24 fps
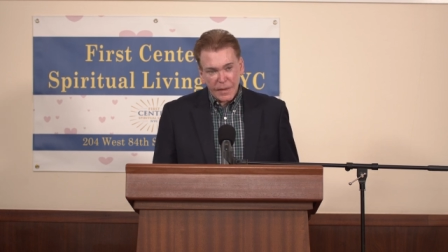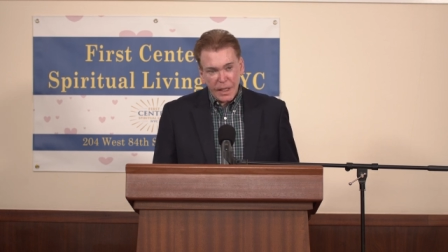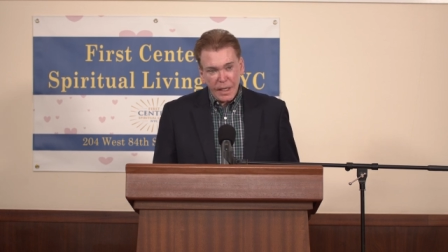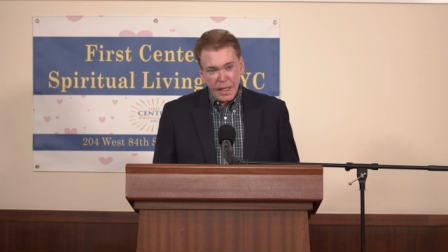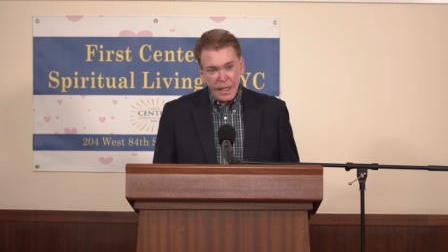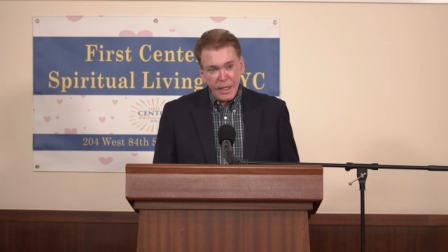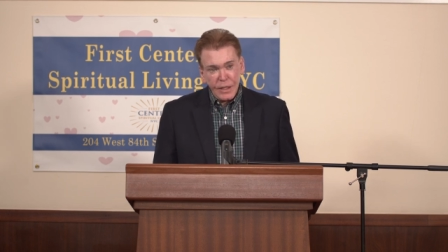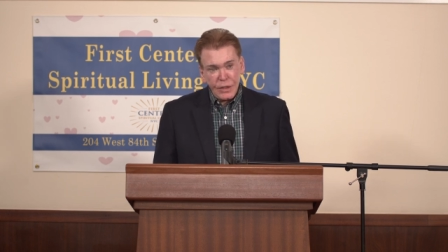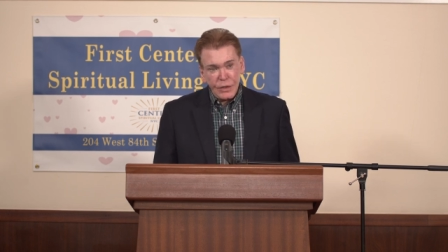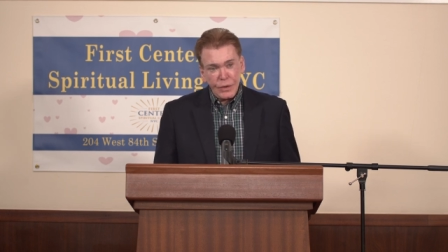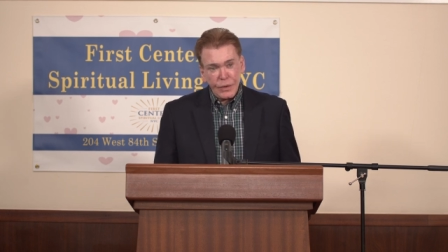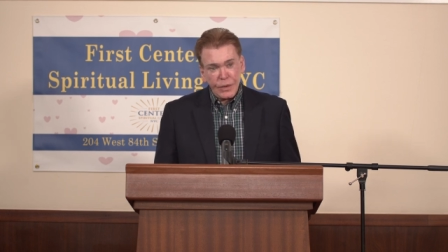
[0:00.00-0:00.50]

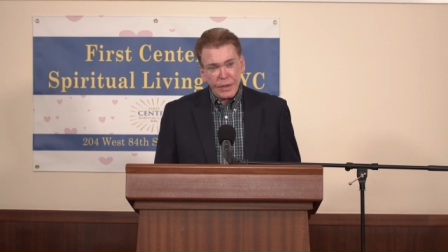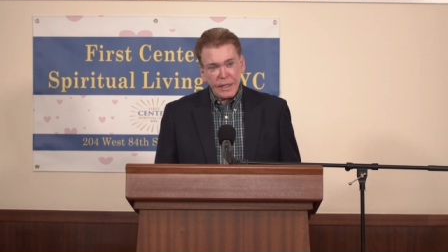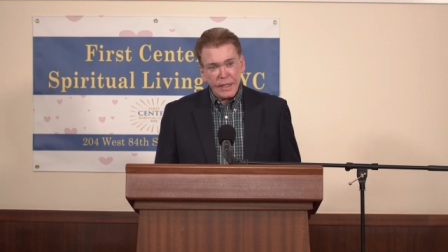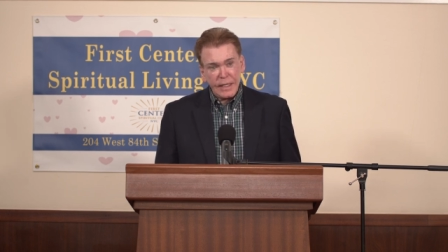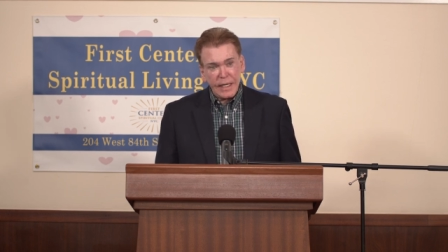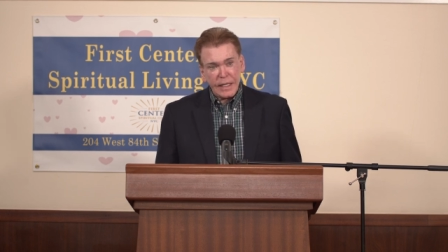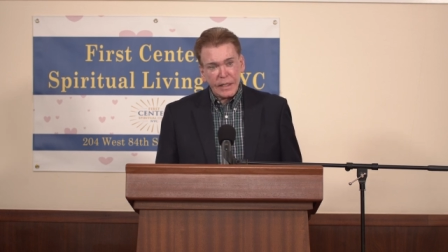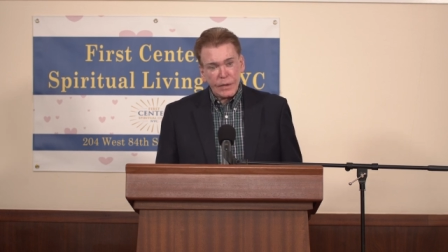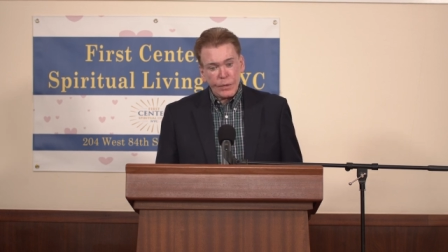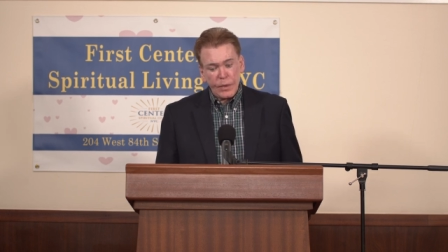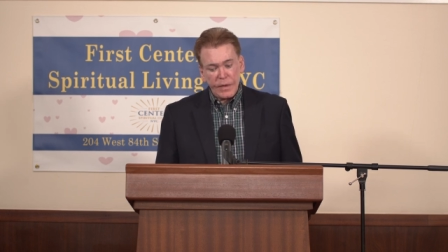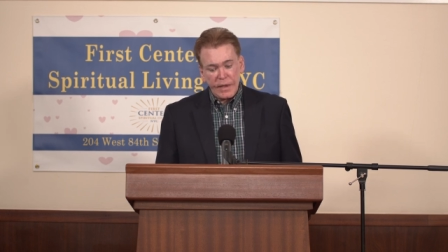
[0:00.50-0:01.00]
And as you
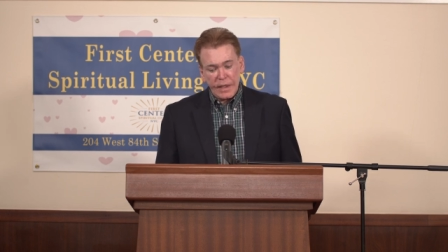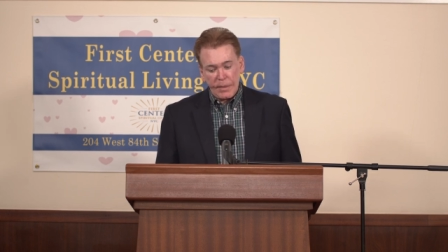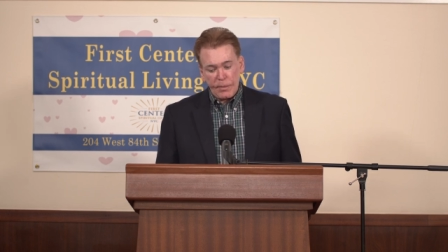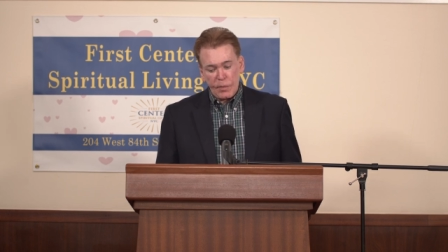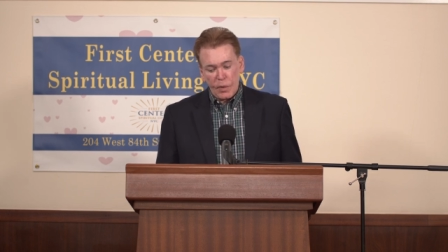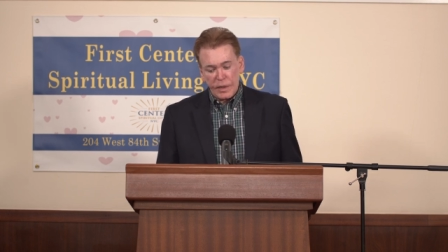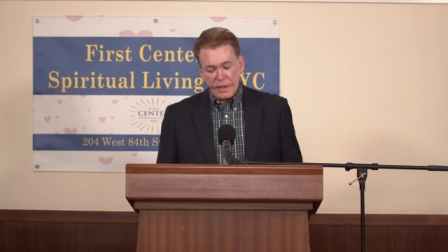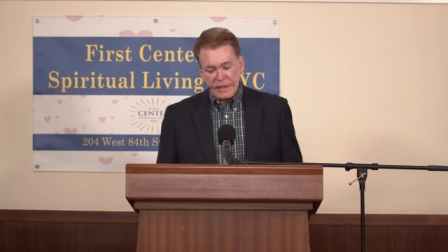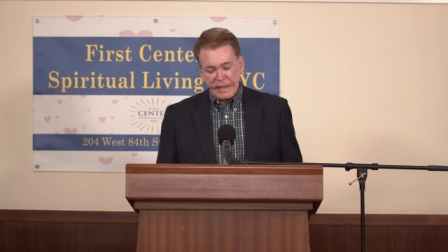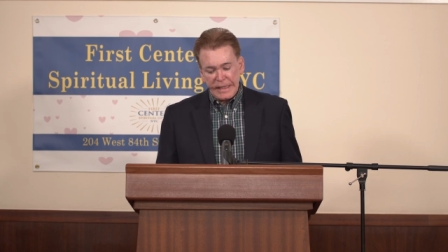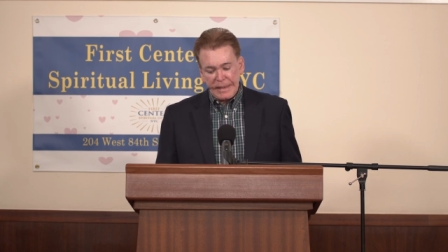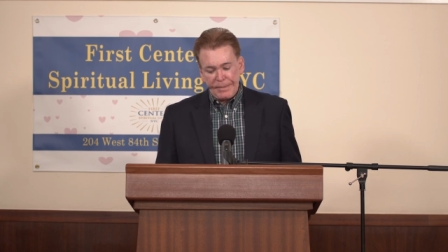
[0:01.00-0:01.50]
connect with it
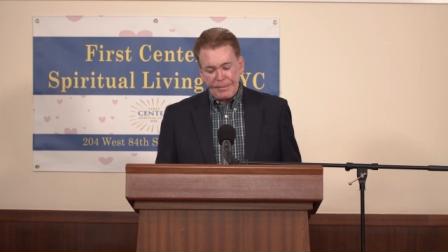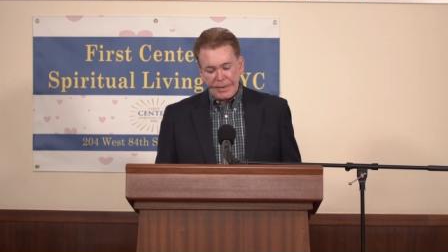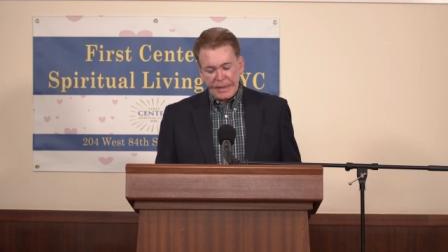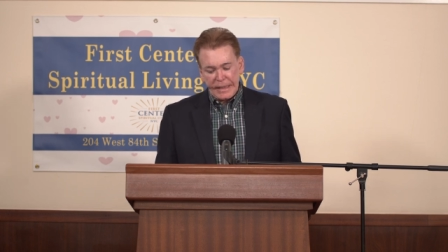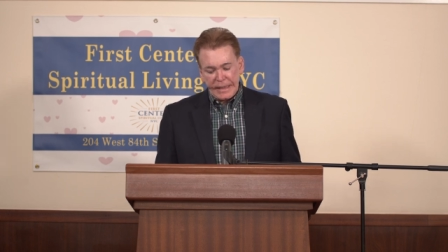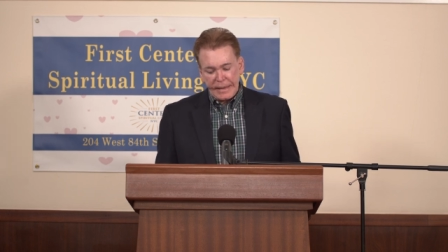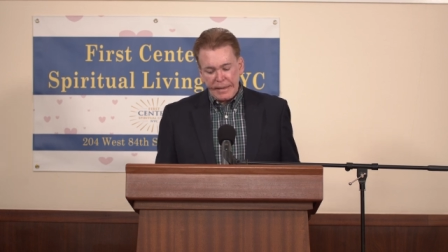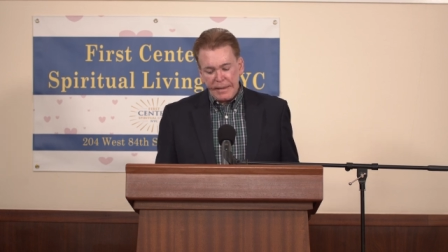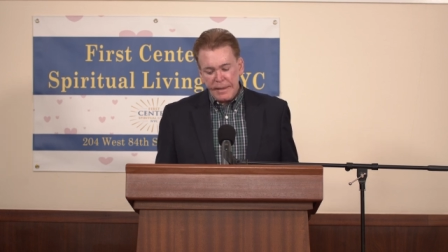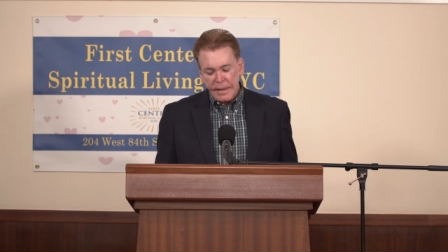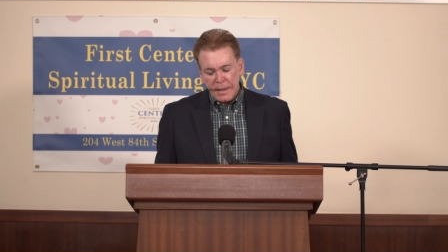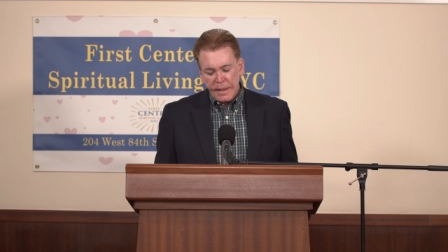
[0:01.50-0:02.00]
more
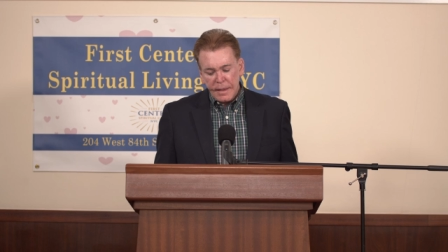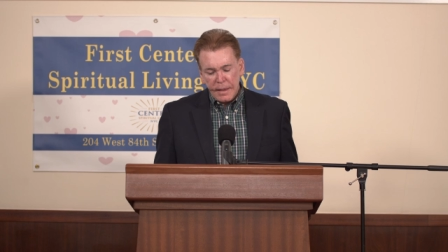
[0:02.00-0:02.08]
deeply,